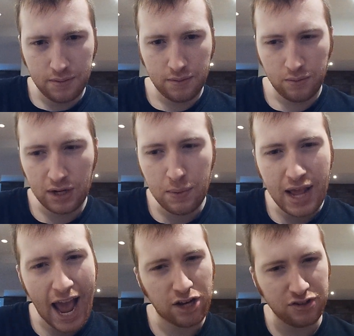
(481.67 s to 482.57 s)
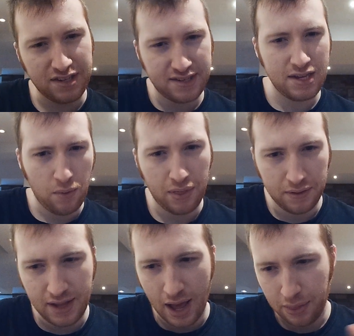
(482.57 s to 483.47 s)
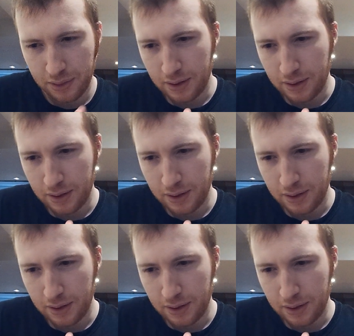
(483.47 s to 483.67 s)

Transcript: What can we actually see within death?